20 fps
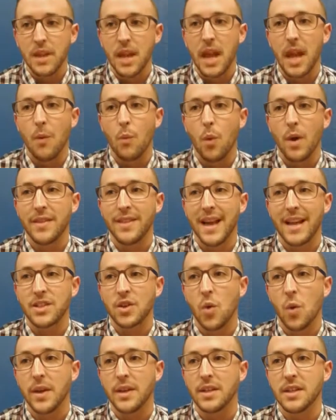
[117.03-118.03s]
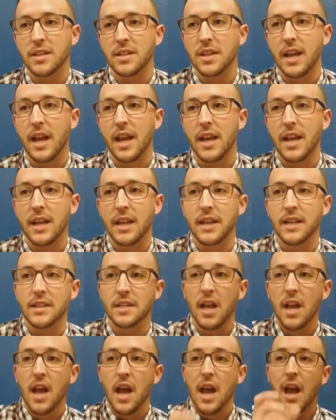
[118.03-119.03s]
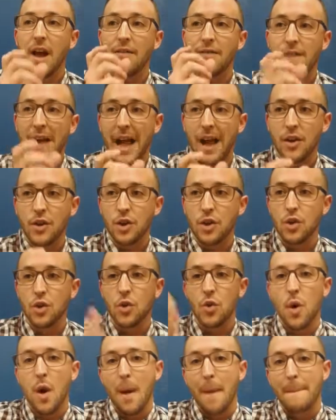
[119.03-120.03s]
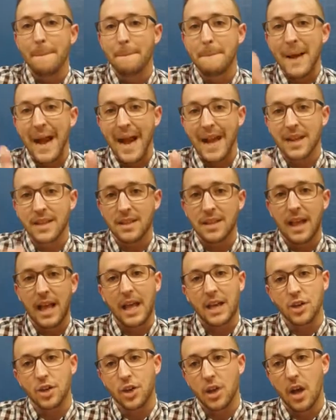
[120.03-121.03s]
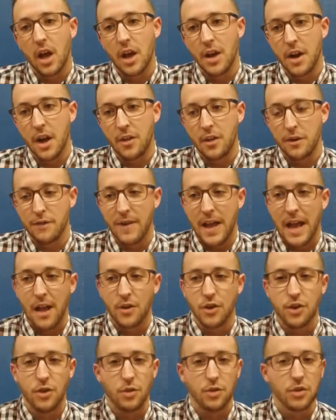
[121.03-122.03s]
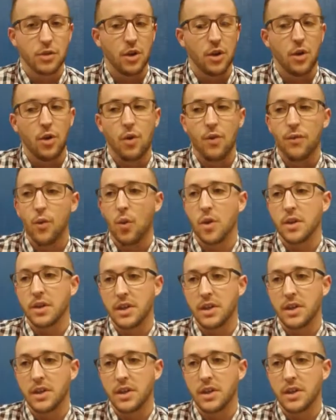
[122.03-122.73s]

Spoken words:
and what that's going to say is a value backslash another value. So for